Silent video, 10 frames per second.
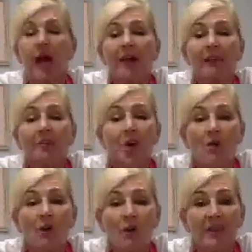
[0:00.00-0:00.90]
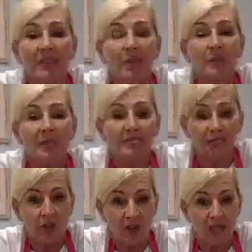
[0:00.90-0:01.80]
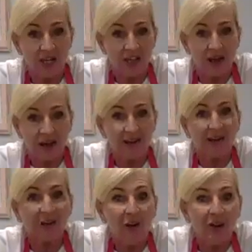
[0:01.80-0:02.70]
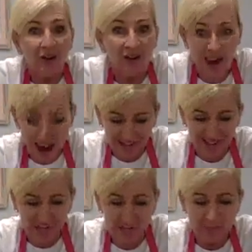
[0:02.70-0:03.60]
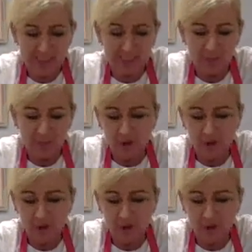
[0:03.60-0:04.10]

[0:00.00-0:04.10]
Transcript: at the moment when there's a little bit of certainty and you're go underground, keep it simple.